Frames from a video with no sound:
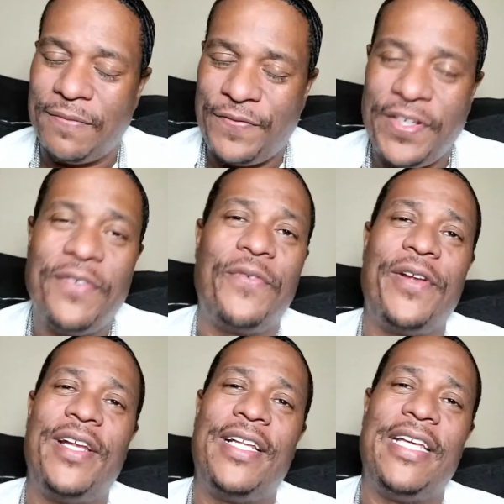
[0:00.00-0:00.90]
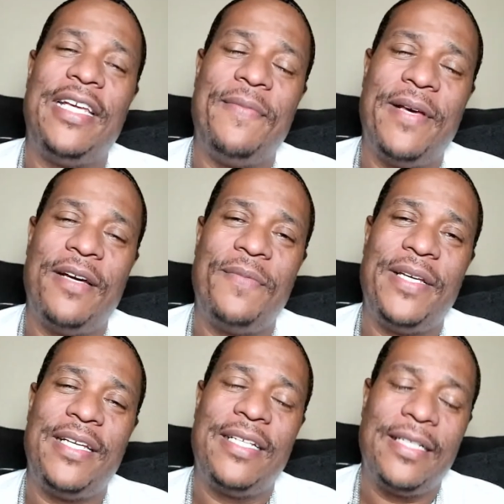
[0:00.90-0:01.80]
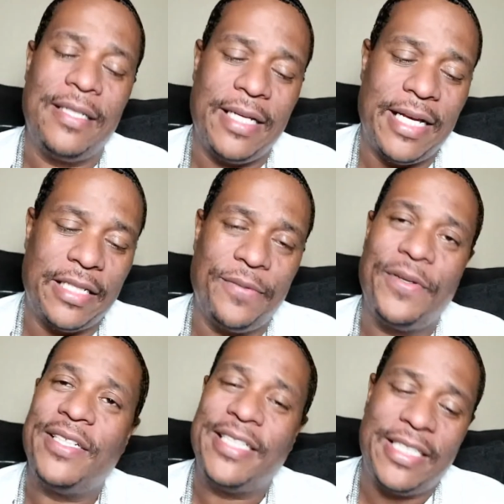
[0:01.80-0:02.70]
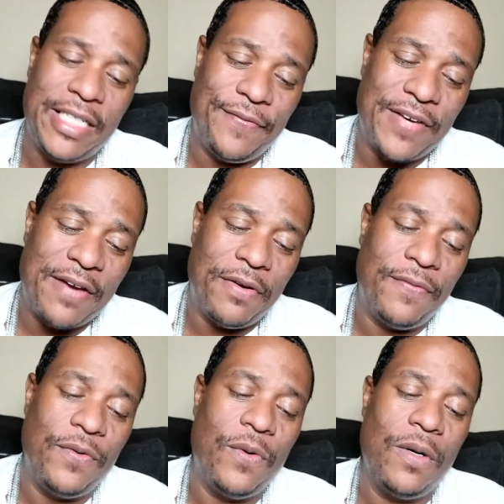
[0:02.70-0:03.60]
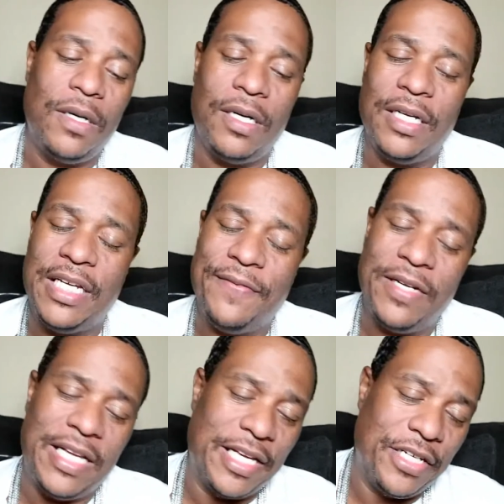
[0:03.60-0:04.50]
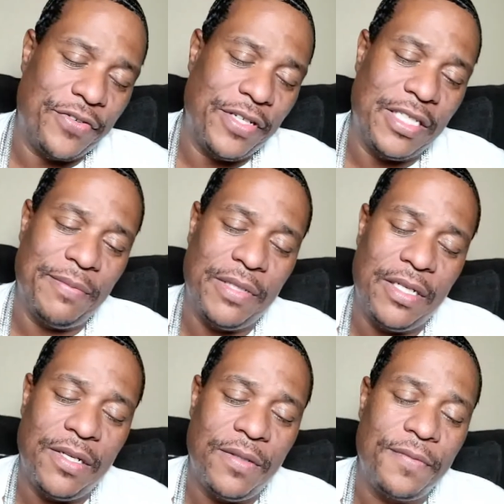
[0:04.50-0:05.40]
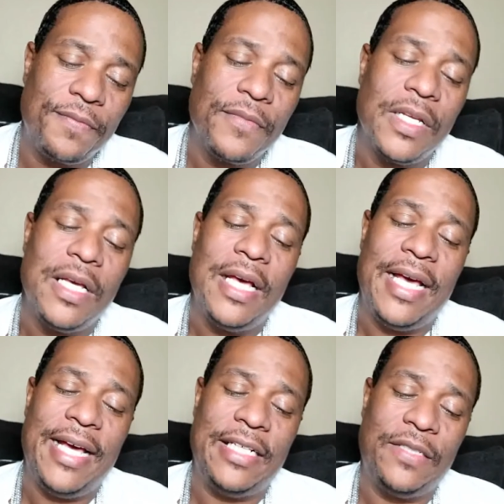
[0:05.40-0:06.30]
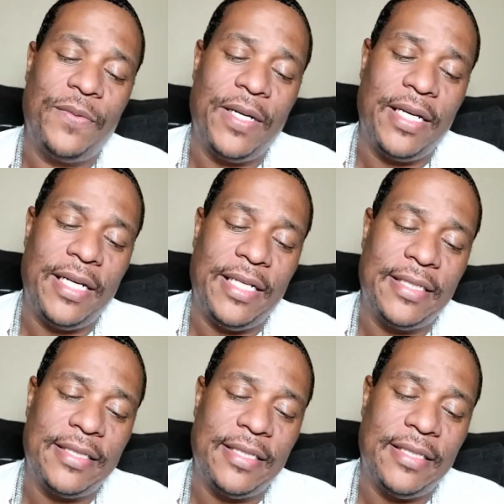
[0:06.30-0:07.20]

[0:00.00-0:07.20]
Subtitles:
feel free to email me at the real JT504 or leave a link in the description below, as well as